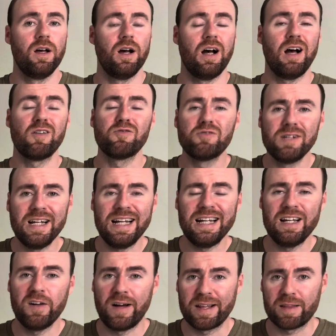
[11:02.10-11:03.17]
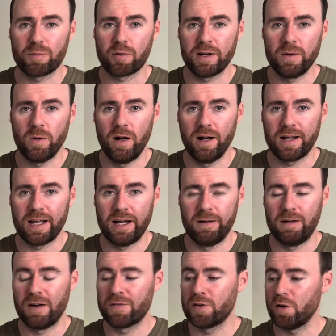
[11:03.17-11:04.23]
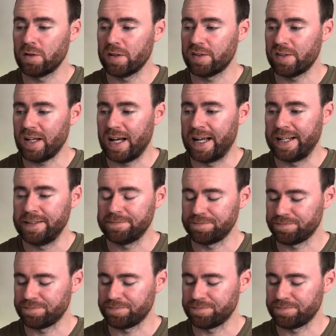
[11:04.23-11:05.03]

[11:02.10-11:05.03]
I really like the pre-workout. I've got to say